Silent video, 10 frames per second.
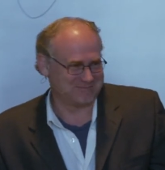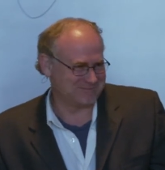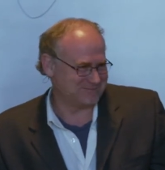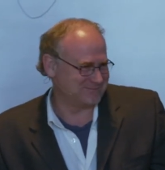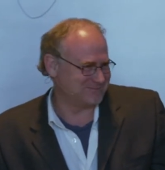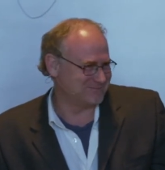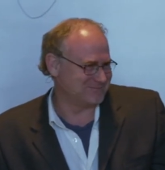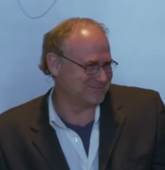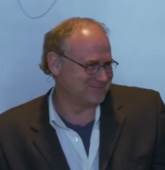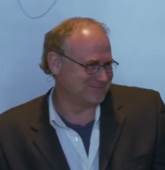
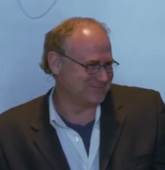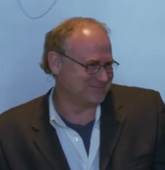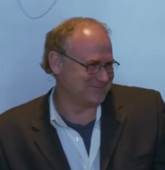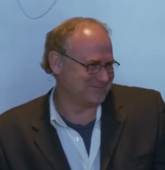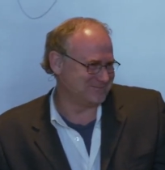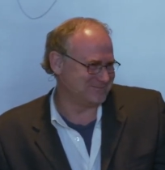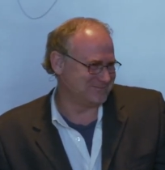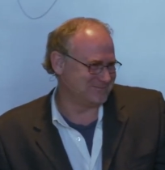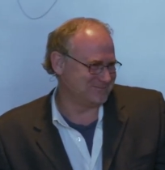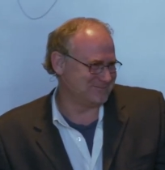
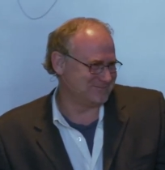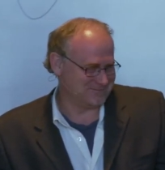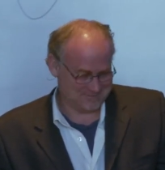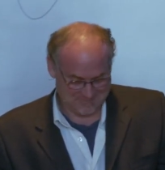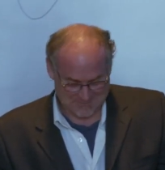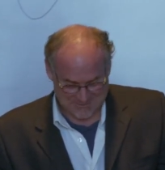No one is speaking in this clip.